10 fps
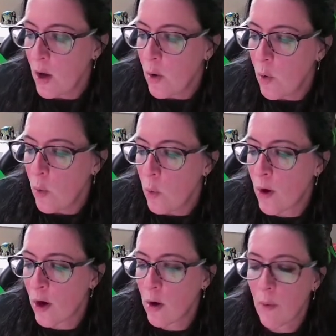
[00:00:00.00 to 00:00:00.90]

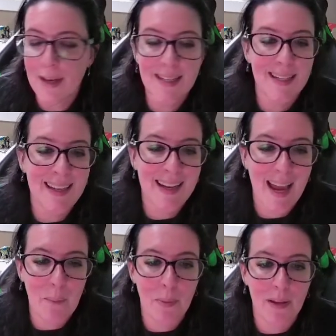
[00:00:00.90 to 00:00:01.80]
We're going to need a
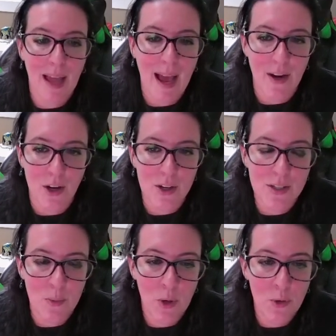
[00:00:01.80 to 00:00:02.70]
planner,
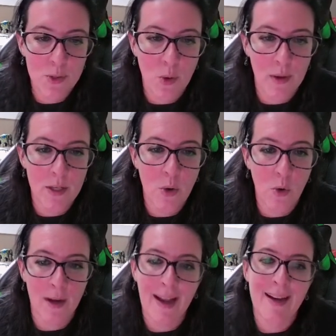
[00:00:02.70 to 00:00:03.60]
someone who's going to
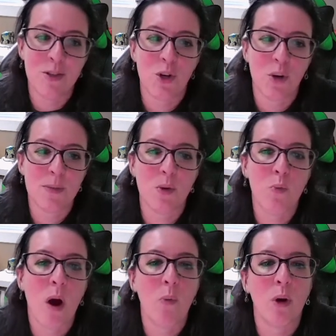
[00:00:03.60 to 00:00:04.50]
coordinate in terms of
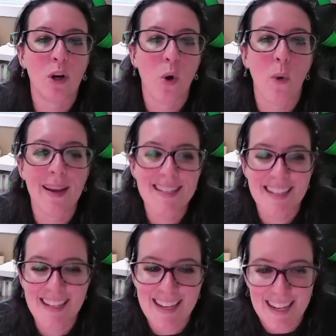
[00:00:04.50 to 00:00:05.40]
what we're going to
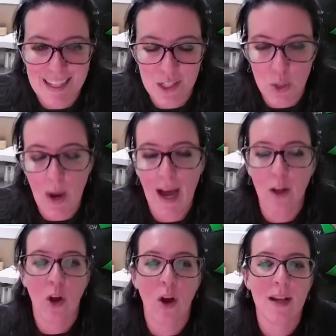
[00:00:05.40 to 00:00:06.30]
need. So how
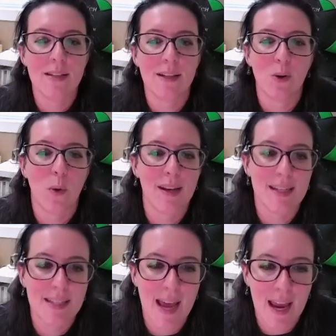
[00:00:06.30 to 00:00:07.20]
long is it going to
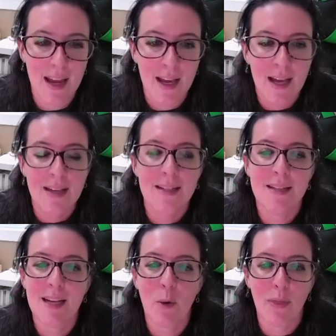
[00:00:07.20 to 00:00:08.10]
take to
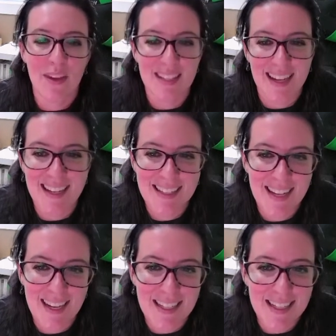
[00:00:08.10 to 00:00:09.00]
deal with this
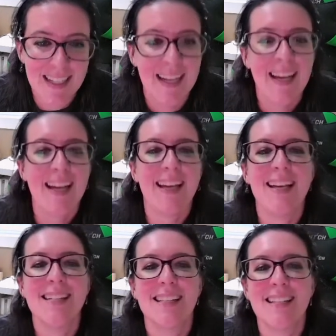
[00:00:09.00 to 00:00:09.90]
incident?
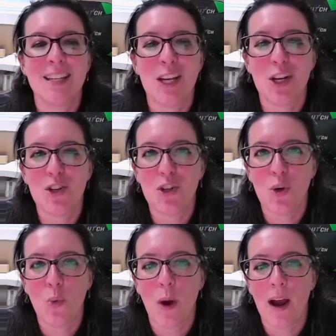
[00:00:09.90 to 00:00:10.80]
Is this an issue
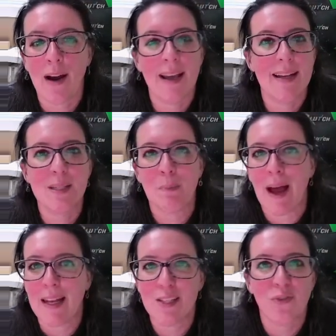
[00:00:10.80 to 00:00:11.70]
where it is
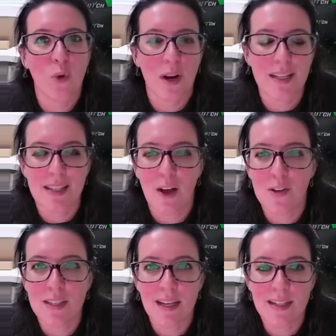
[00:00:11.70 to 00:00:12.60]
minus 40
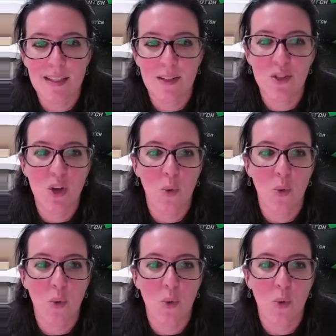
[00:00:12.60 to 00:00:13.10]
Celsius and so we're